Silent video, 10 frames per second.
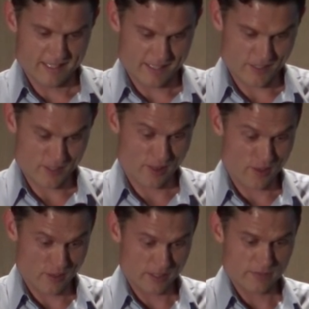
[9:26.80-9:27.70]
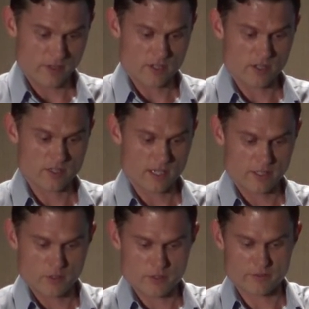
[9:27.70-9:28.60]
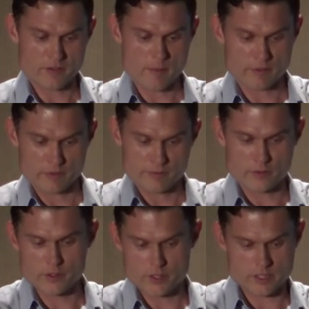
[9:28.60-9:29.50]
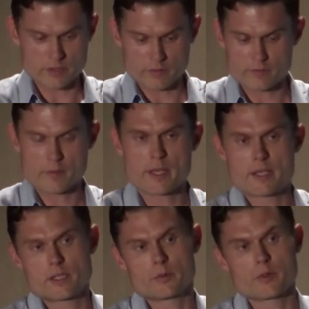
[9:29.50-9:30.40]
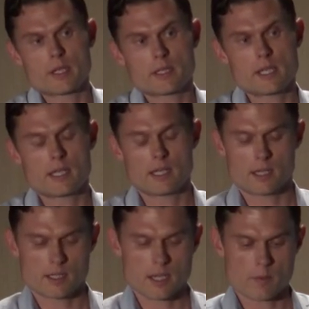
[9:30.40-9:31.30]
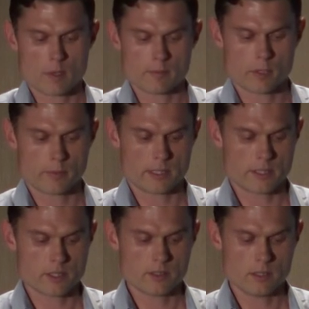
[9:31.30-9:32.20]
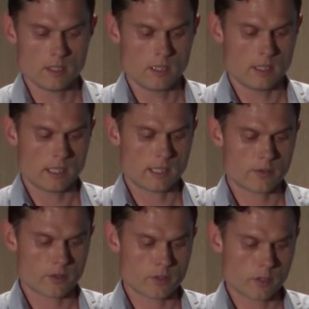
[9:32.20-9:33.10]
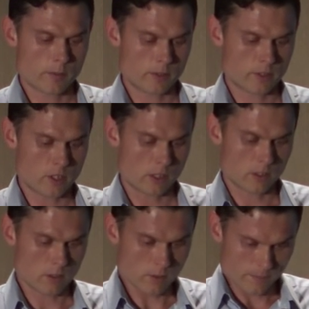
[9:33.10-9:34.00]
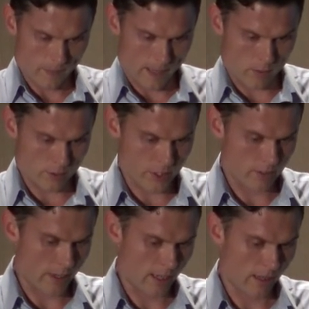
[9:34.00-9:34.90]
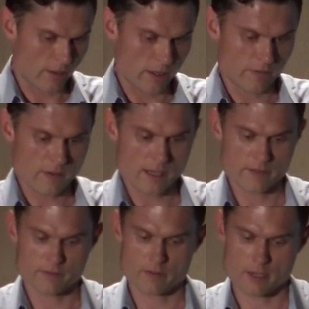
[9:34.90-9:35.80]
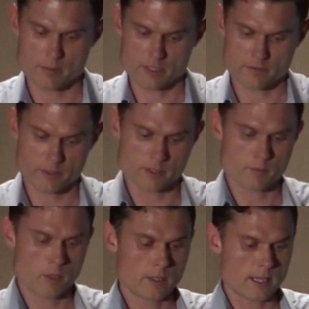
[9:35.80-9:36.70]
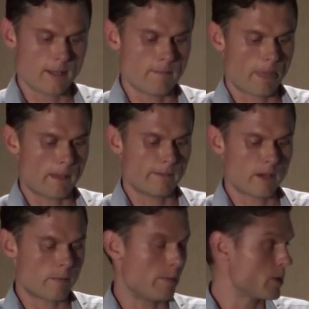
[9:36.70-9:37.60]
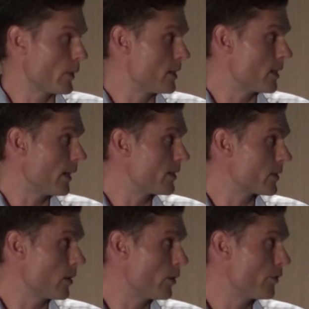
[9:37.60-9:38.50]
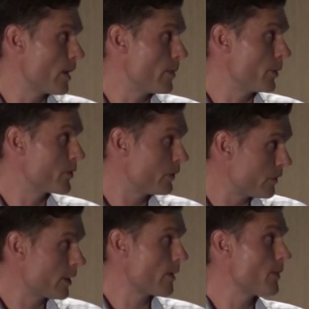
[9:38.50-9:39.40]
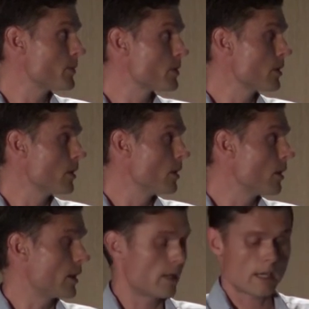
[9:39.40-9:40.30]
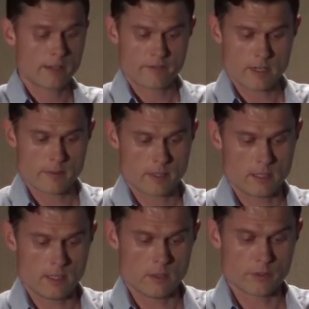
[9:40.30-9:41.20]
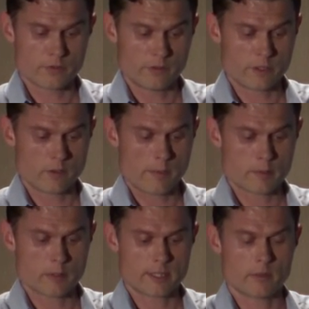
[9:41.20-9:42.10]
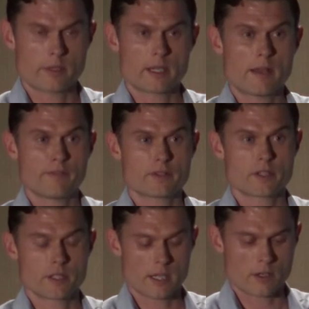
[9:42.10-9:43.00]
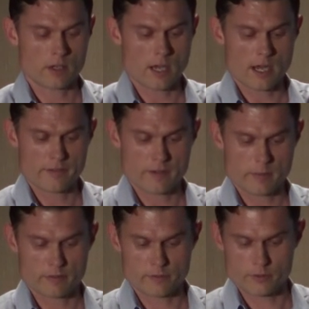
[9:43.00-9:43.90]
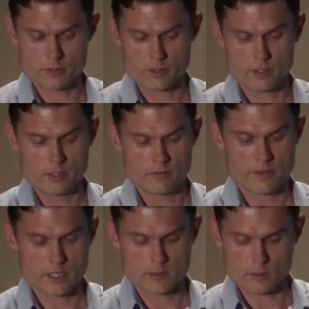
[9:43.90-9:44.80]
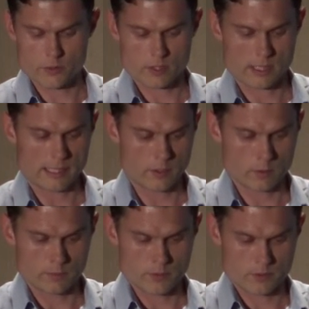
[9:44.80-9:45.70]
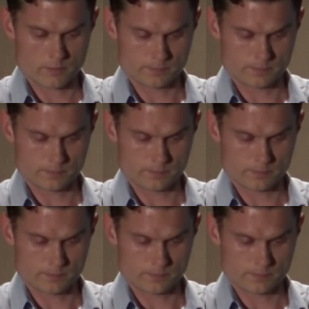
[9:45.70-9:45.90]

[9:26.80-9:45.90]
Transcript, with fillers: This is a third intervention study using fiber from foods. It's different from the others as it was undertaken in a type 1 population. Uh, Rosalba Giacco et al. generated a 35 gram difference per day in fiber between diets. The low fiber was 15 grams and the high fiber was 50 grams per day with an emphasis again on high fiber fruit, vegetables and legumes.